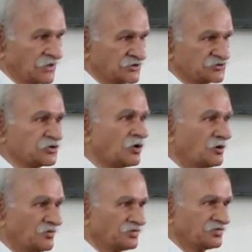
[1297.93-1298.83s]

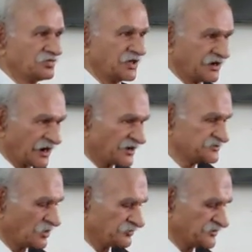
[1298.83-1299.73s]
So the
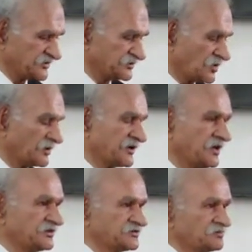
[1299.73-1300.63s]
crux of this
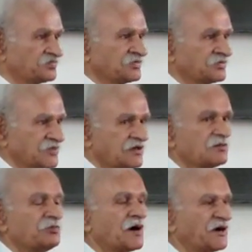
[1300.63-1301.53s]
authority is that the
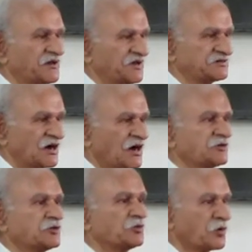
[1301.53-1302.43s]
parties are
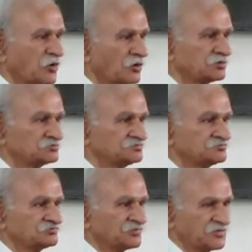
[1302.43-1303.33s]
to prove
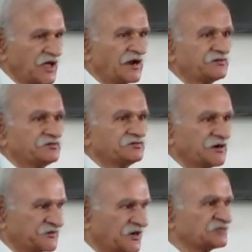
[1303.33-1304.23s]
that
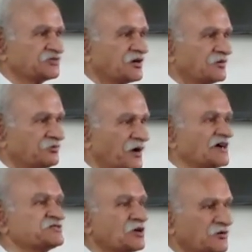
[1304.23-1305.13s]
the transferor
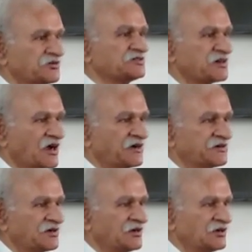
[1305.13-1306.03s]
passed on his right
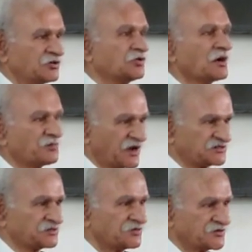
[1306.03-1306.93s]
to the
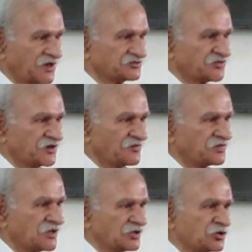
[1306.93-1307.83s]
transferee
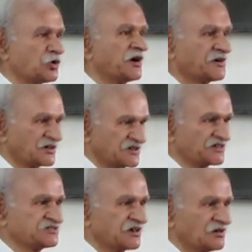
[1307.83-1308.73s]
through a
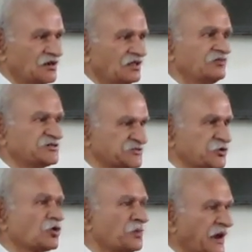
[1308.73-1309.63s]
transaction which
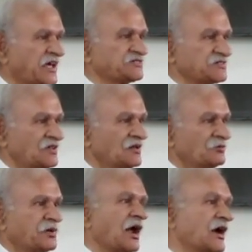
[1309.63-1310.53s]
took place
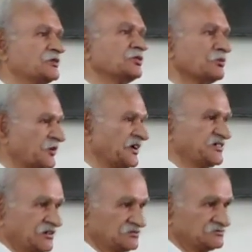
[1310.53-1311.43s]
prior to the mutation.